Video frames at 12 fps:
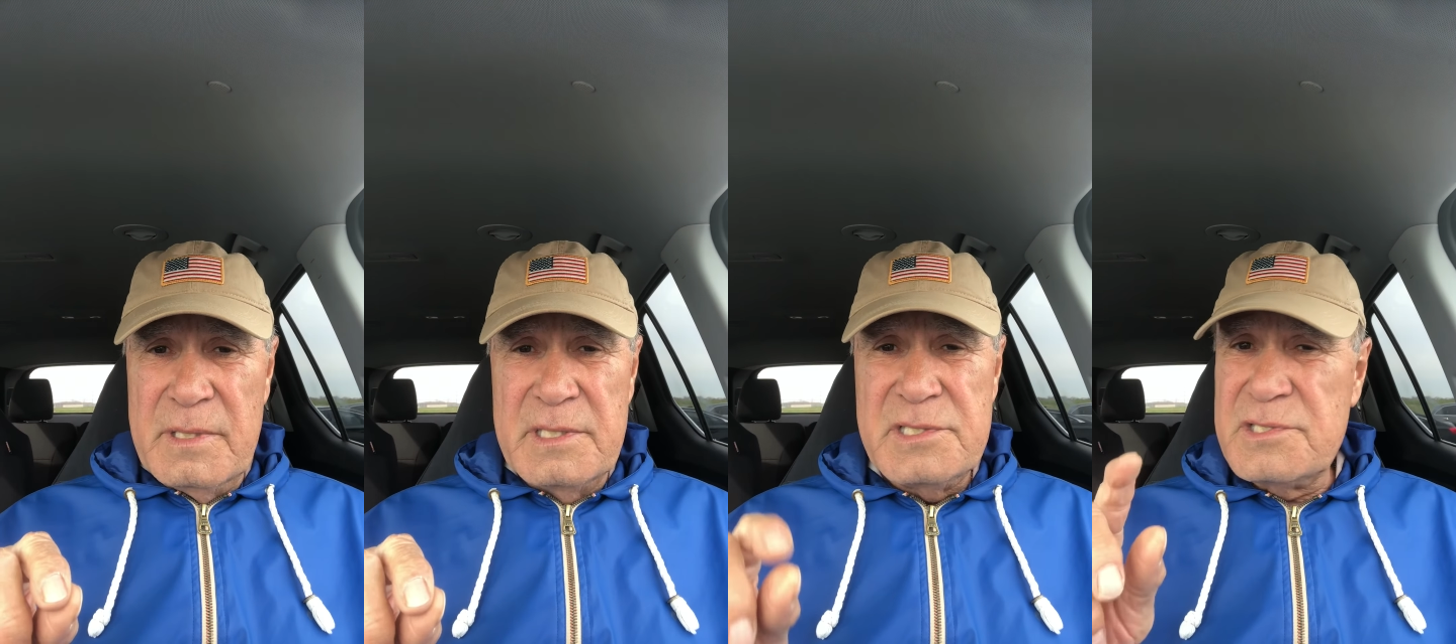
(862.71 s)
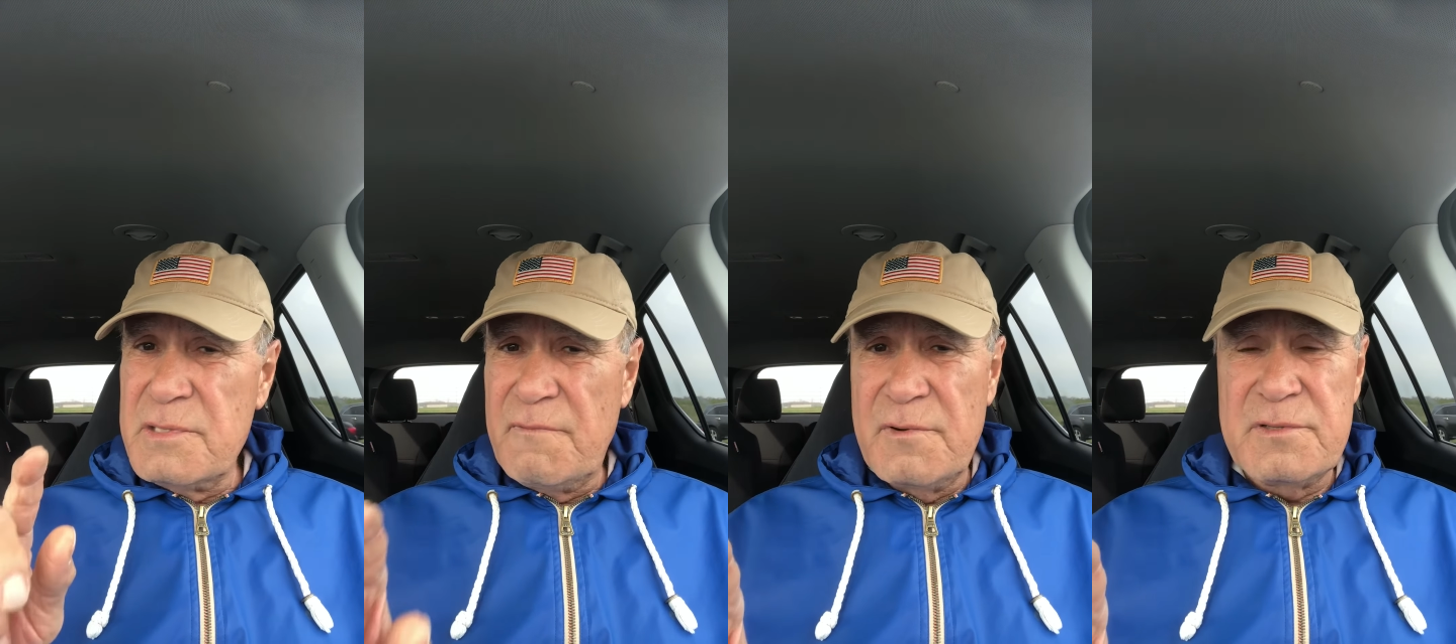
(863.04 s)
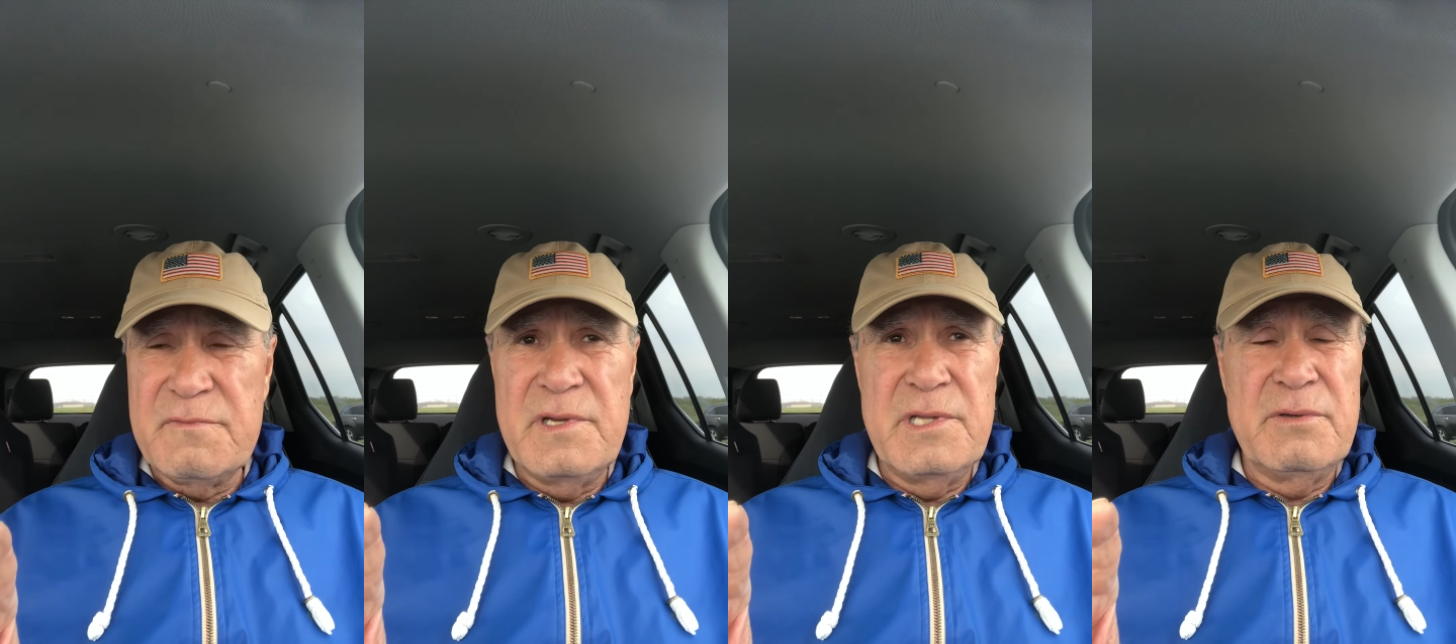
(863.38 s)
and this is the first
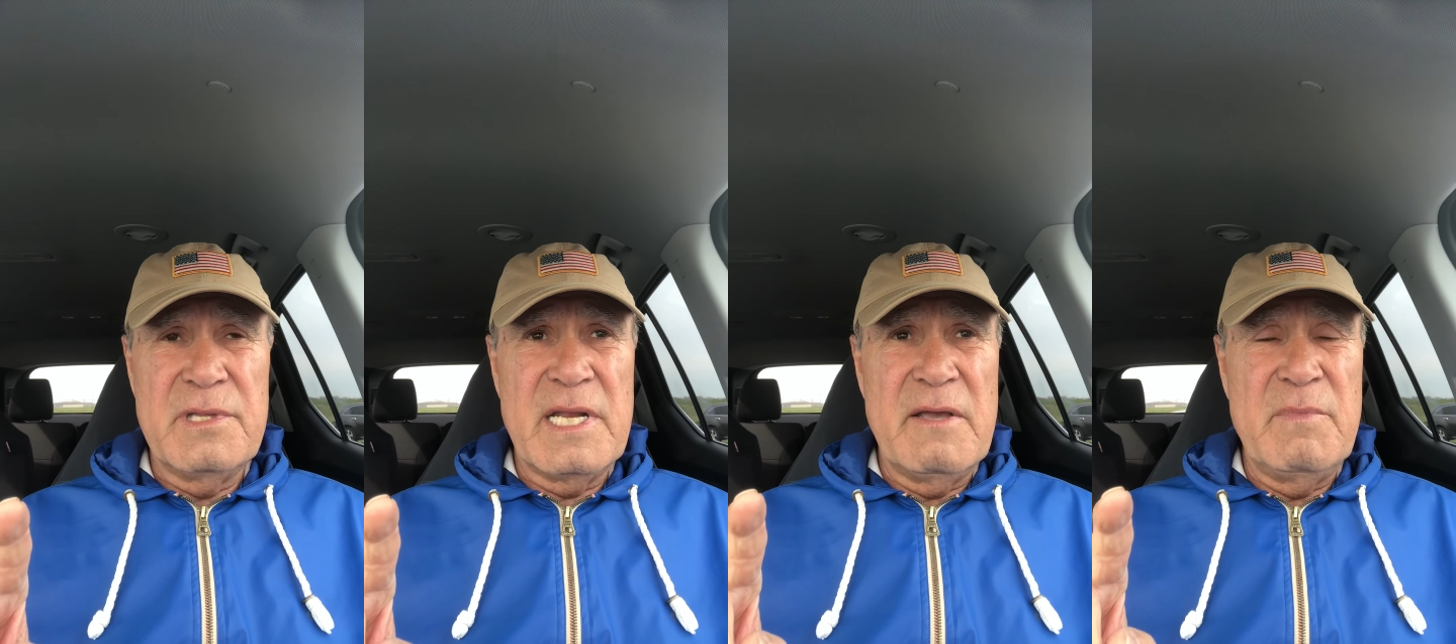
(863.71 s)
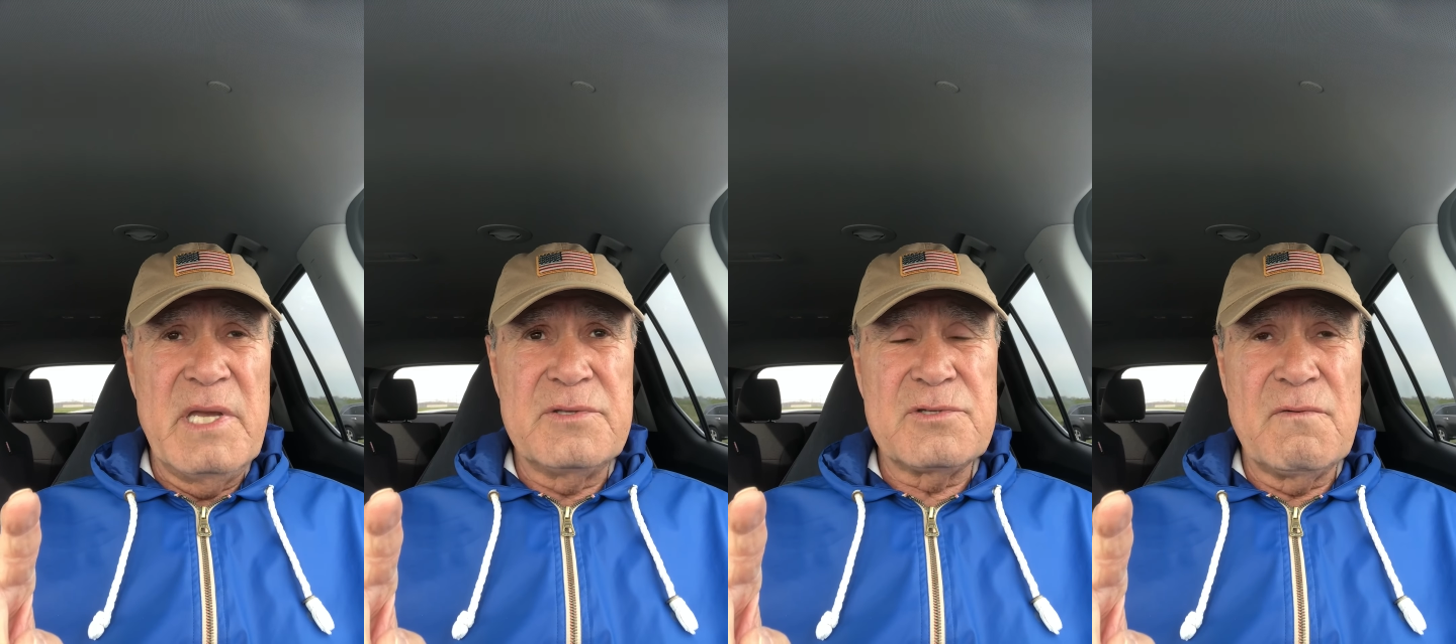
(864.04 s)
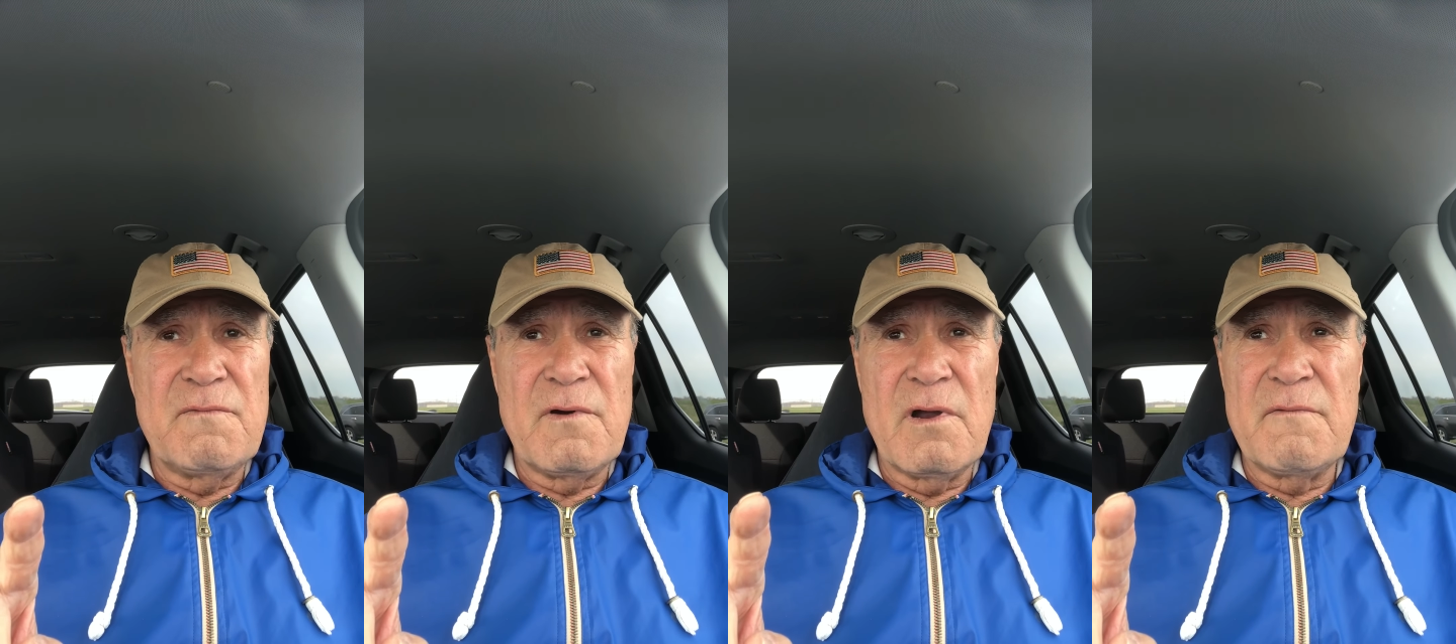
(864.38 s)
video that I've made so
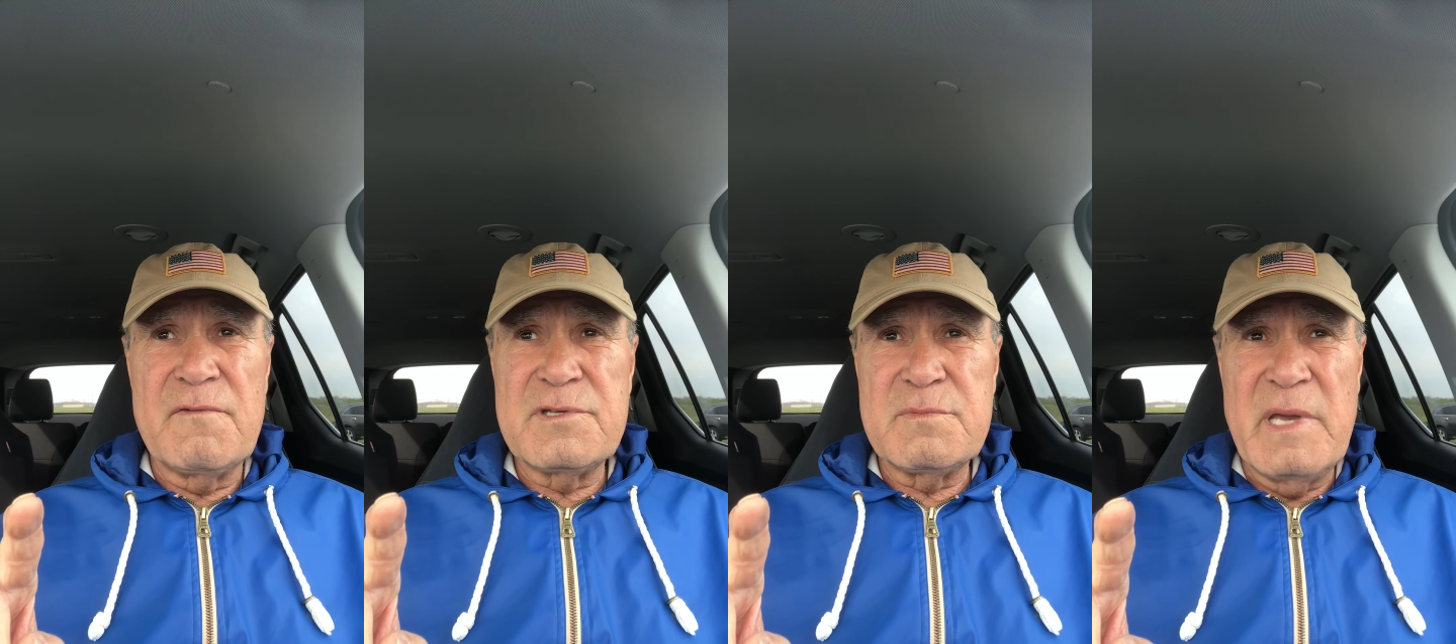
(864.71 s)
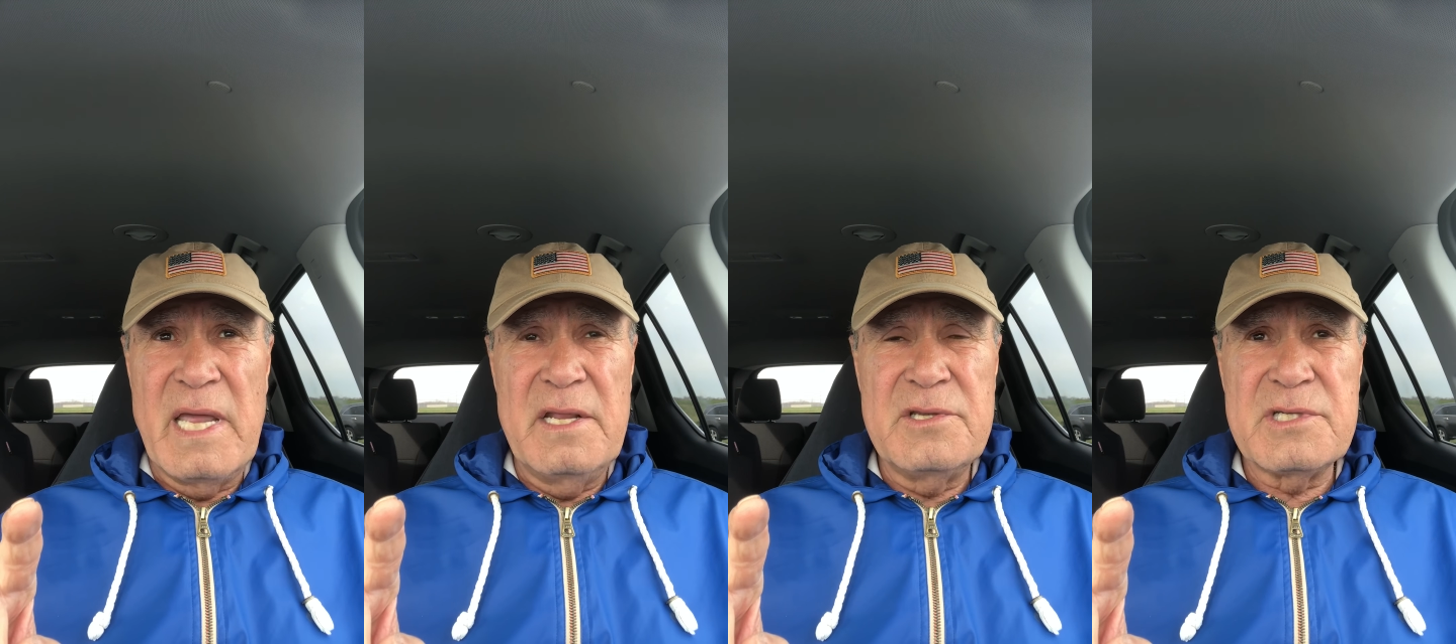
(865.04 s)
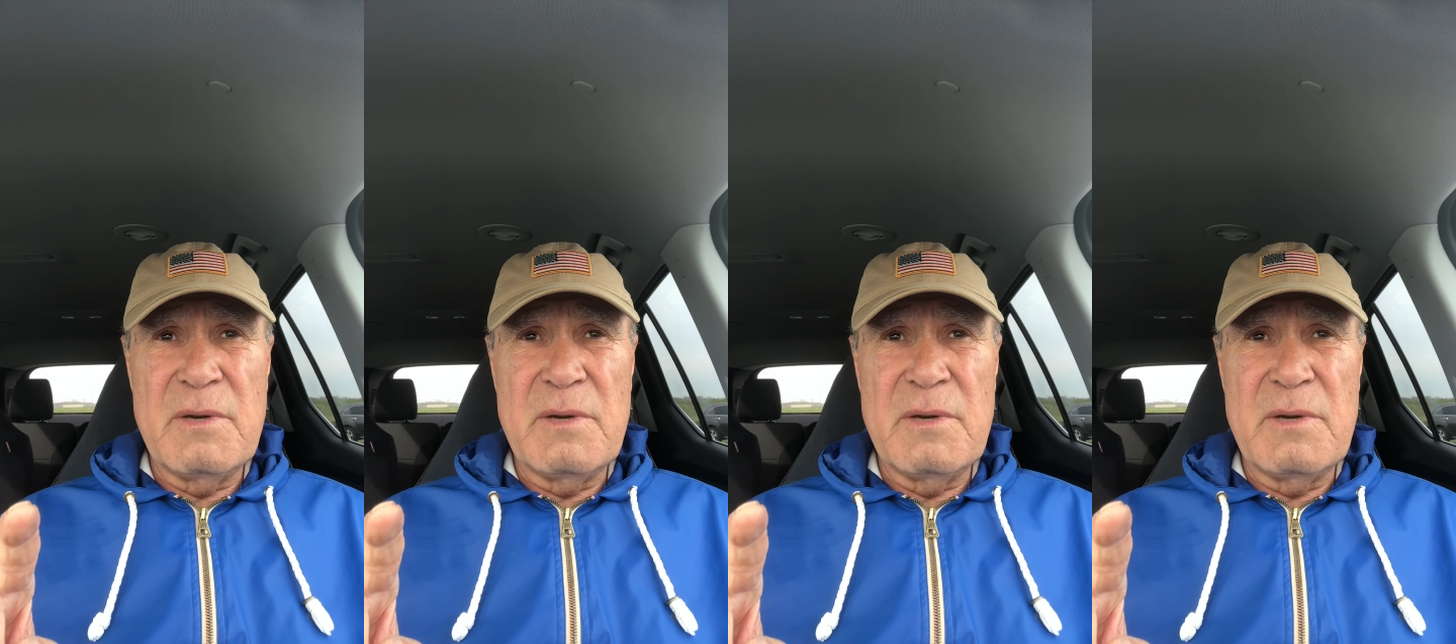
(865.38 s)
far for Spanish.